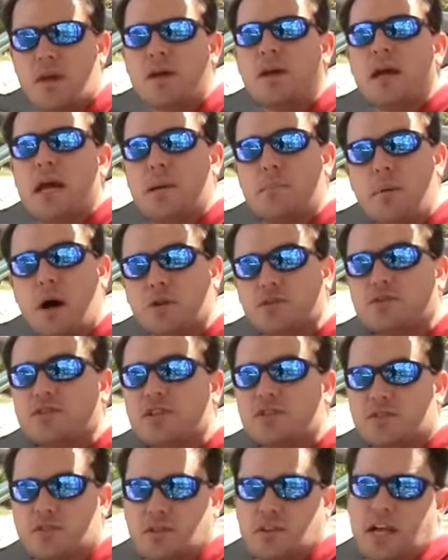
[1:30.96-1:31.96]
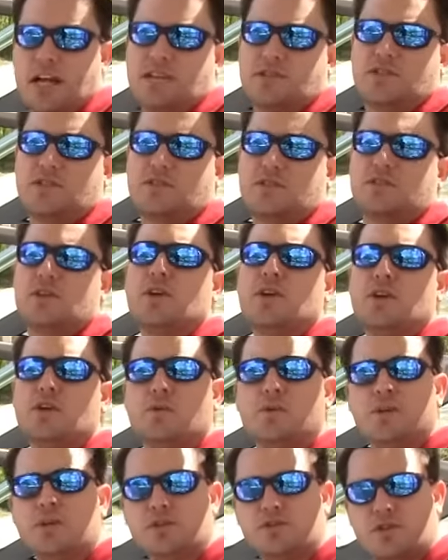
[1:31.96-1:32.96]
In most installations,
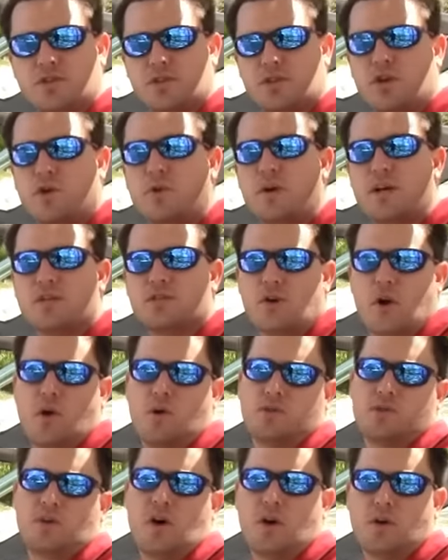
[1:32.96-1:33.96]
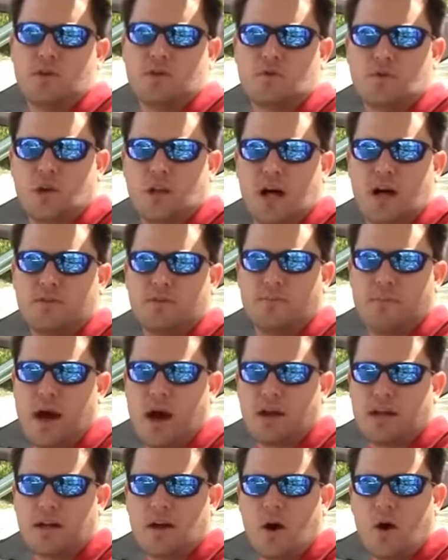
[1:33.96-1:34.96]
you would use a 2-inch hole saw to drill out the
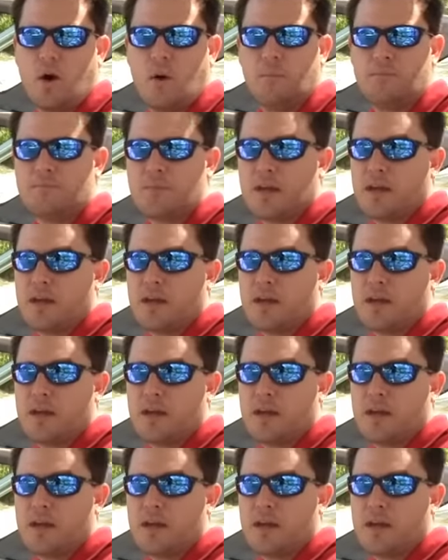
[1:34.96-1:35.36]
mounting hole.